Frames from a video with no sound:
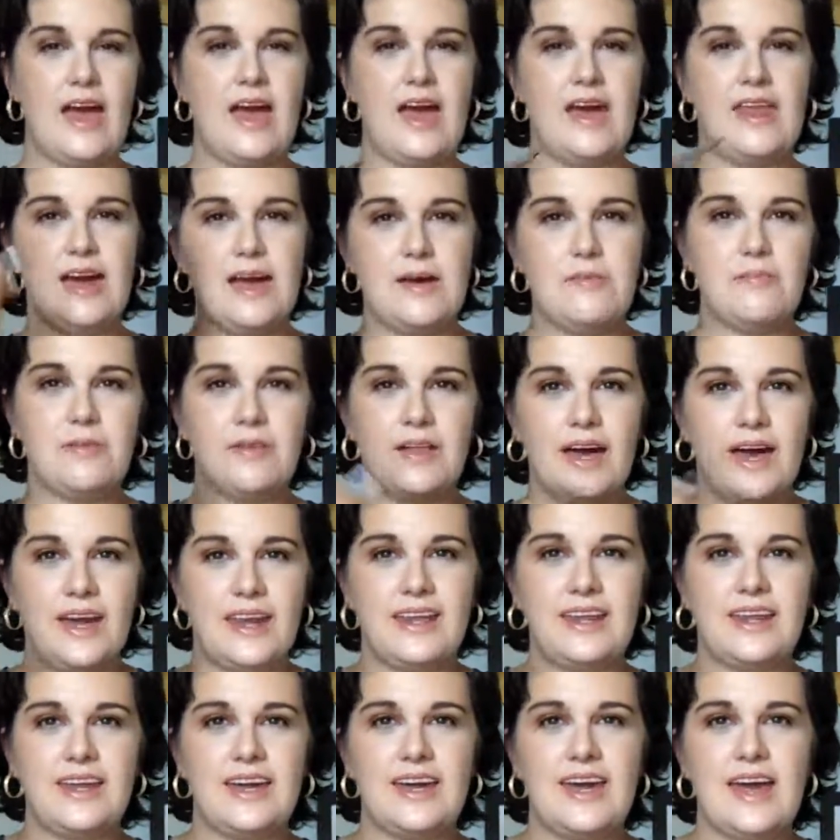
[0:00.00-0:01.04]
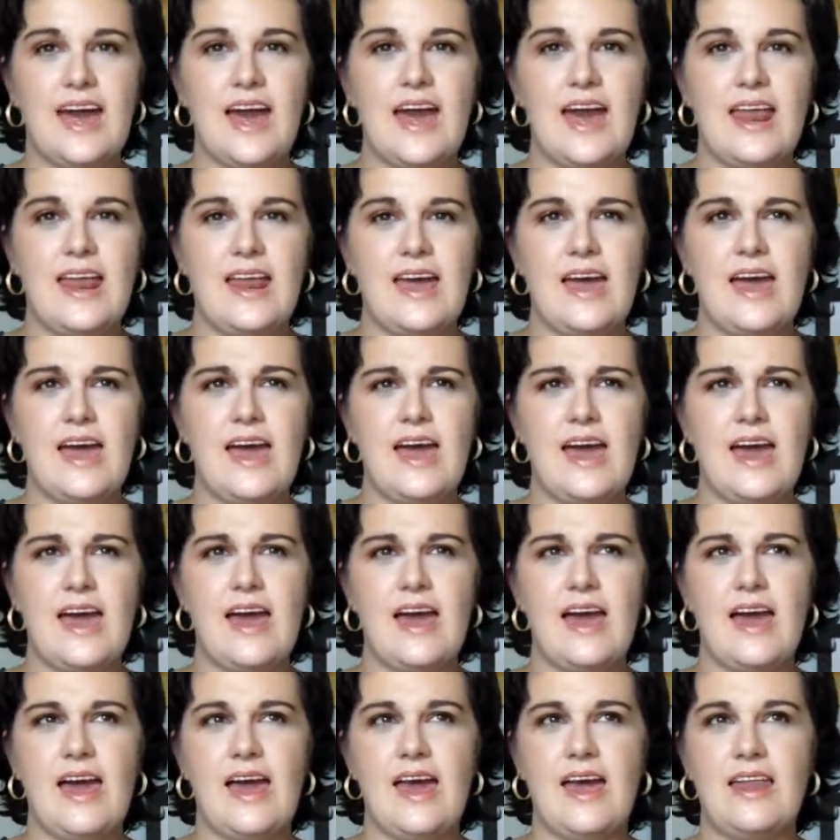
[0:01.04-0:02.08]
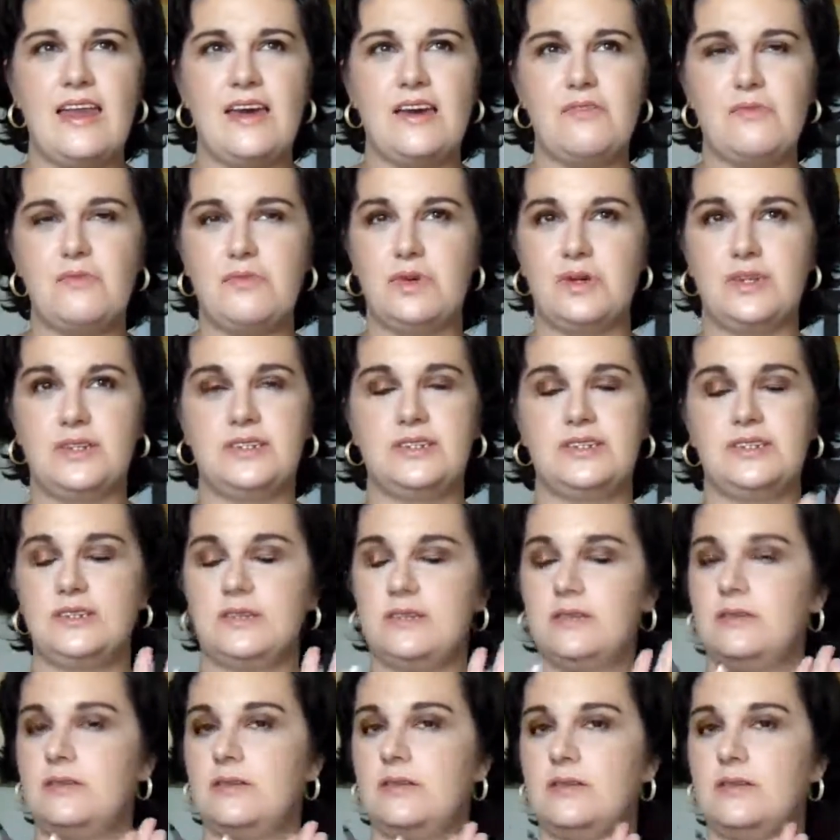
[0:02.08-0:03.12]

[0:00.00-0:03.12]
and I applied it again. And it was,